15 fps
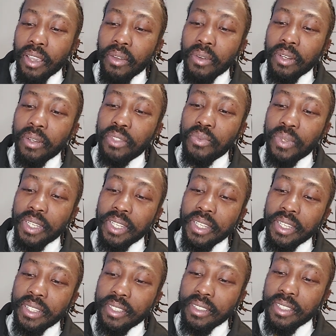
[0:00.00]
When I was reading
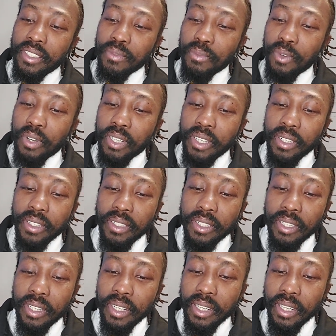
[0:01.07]
it this
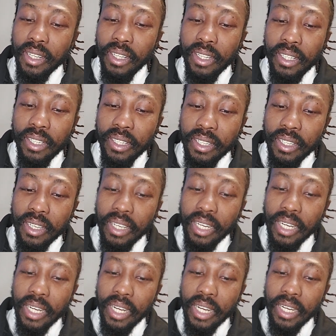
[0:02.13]
morning,
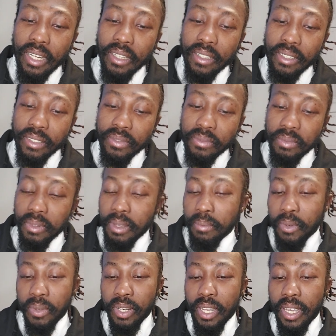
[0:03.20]
there's
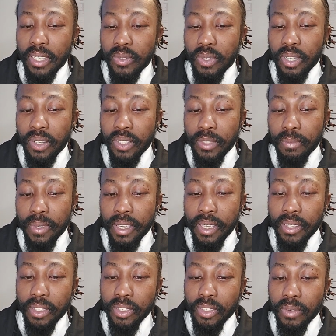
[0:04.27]
about last week I was
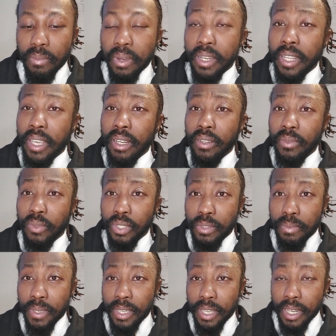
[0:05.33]
speaking to somebody and was
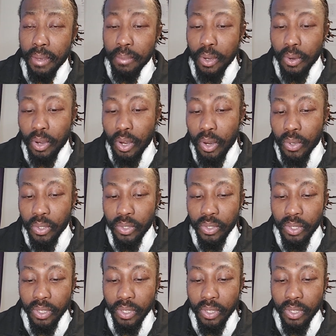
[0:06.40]
speaking about how